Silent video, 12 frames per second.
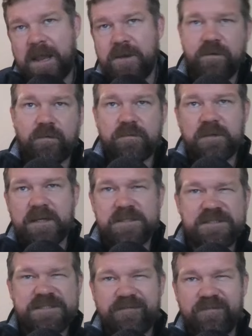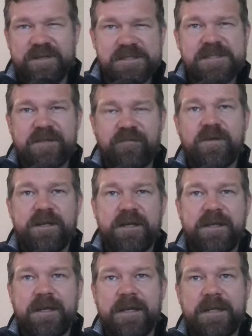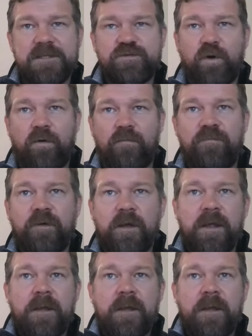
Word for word: you know in seventeen seventeen he sort of